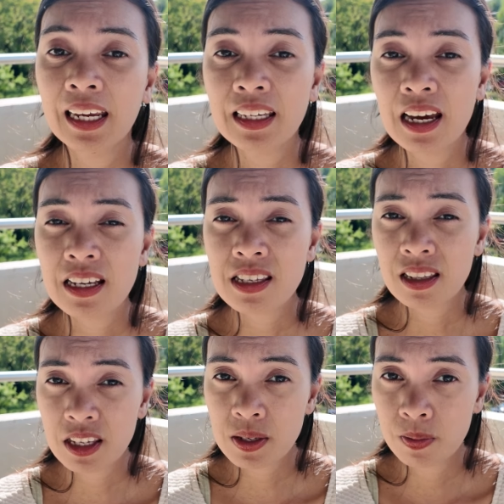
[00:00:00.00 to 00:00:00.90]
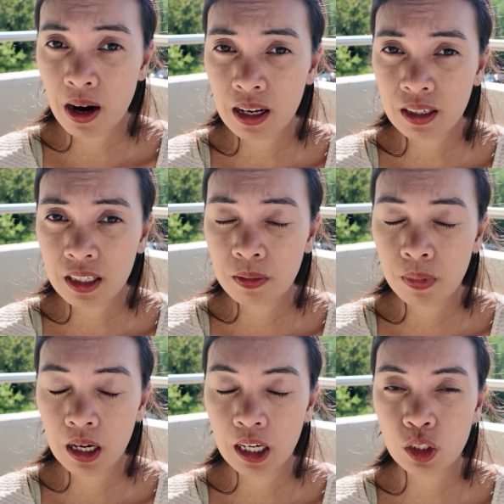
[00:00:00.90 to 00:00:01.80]
Yes, it is valid,
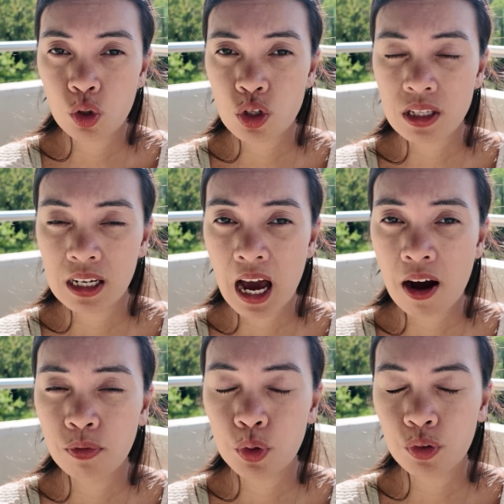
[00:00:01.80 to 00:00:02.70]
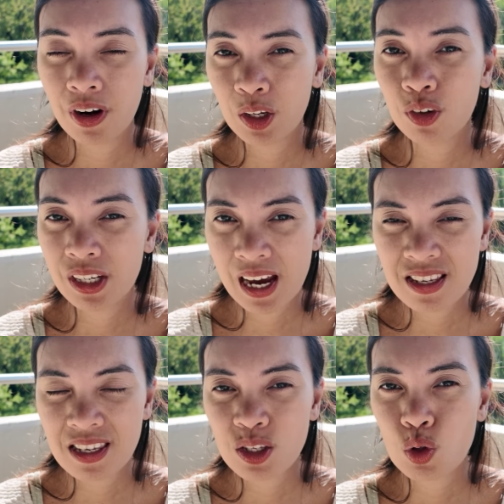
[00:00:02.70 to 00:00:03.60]
but you still have to
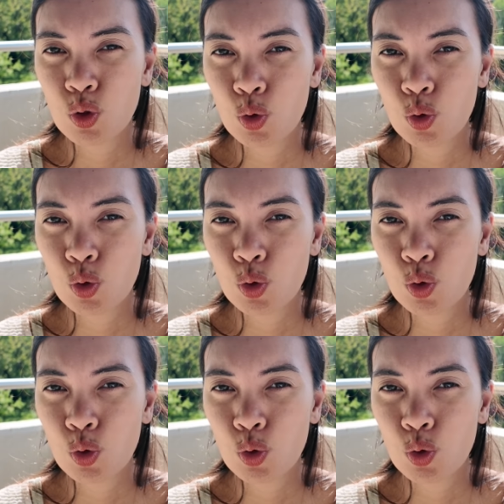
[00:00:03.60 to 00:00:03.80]
recognize this